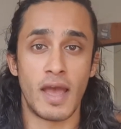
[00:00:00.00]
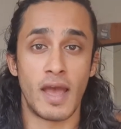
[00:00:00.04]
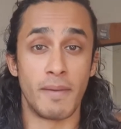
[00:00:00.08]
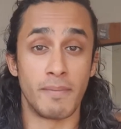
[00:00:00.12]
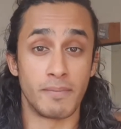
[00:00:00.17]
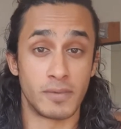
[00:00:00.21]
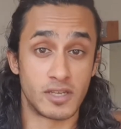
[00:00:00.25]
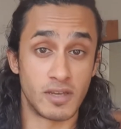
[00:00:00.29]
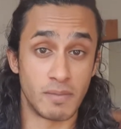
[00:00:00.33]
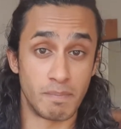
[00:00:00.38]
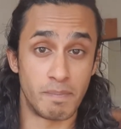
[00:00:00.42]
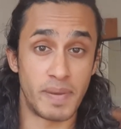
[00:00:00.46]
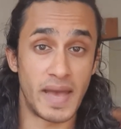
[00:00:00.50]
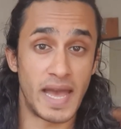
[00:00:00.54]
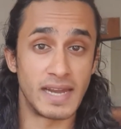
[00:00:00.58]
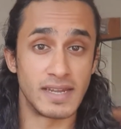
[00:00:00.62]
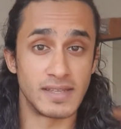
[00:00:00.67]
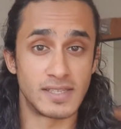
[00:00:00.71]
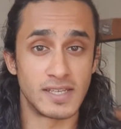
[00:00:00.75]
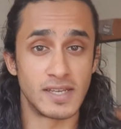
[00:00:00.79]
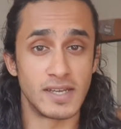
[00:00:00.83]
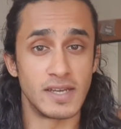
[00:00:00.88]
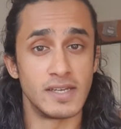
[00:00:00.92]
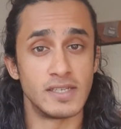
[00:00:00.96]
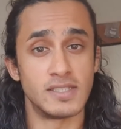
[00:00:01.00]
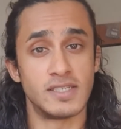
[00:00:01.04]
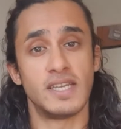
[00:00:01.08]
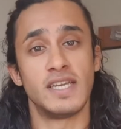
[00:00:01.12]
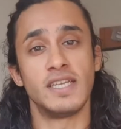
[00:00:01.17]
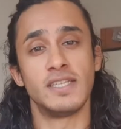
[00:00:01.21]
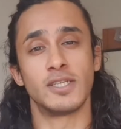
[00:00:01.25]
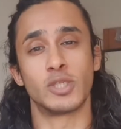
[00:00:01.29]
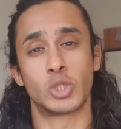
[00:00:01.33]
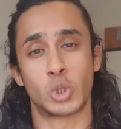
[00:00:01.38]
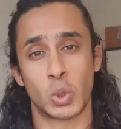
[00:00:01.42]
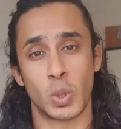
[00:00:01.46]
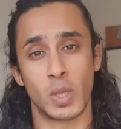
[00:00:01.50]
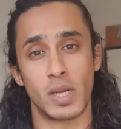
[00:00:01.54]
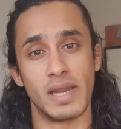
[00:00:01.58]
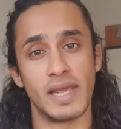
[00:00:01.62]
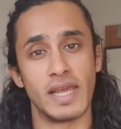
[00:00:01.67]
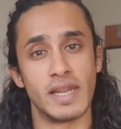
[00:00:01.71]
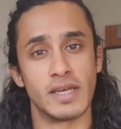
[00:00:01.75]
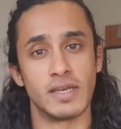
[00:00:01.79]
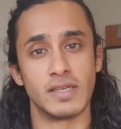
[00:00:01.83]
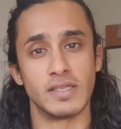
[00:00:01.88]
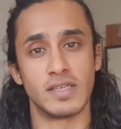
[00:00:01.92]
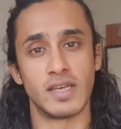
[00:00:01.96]
competitors, industry
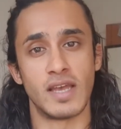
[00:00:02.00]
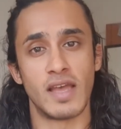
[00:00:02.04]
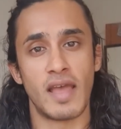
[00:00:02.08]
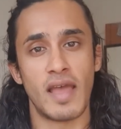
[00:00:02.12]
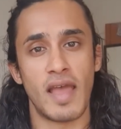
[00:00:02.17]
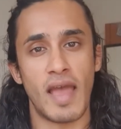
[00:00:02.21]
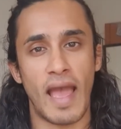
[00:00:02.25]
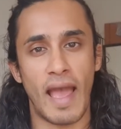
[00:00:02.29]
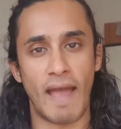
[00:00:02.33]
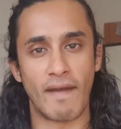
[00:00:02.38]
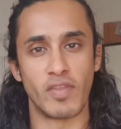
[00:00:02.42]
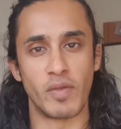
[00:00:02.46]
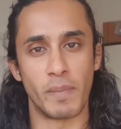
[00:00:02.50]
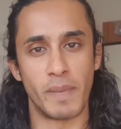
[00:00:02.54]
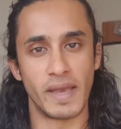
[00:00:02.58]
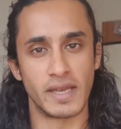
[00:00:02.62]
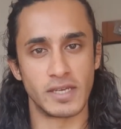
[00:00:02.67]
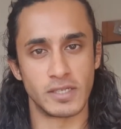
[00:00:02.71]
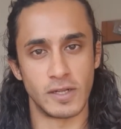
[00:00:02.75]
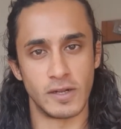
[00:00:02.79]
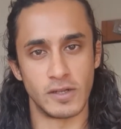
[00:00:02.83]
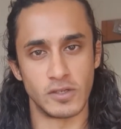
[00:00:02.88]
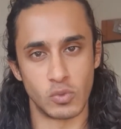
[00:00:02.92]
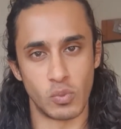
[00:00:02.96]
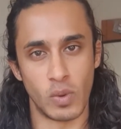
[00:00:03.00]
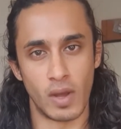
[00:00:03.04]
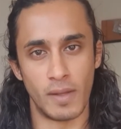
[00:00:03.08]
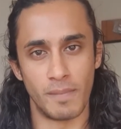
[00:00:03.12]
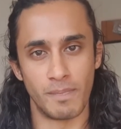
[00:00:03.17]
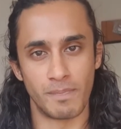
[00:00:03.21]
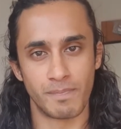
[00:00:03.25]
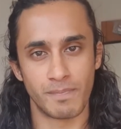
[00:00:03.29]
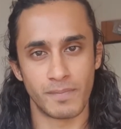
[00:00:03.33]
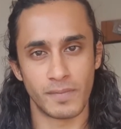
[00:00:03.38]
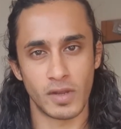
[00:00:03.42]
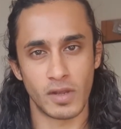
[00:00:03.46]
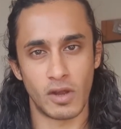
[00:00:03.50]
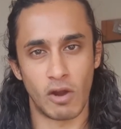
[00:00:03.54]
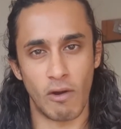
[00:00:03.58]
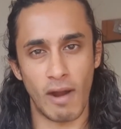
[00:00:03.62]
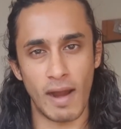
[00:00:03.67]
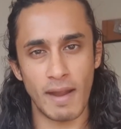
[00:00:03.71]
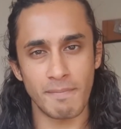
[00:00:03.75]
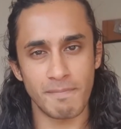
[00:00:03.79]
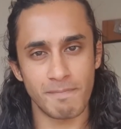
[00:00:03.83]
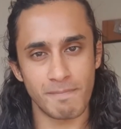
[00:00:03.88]
leaders have the pixel as well. All right,